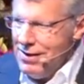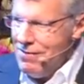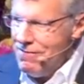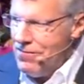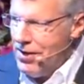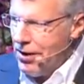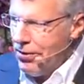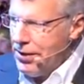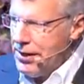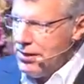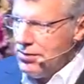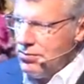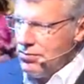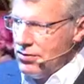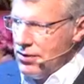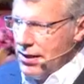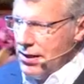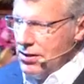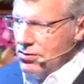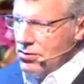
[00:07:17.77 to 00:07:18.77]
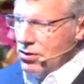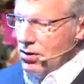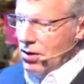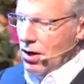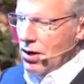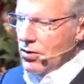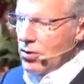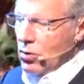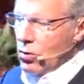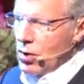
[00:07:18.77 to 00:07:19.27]
various things
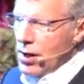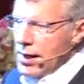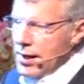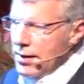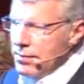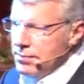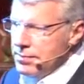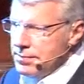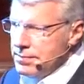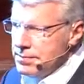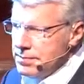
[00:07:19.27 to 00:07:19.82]
along the way.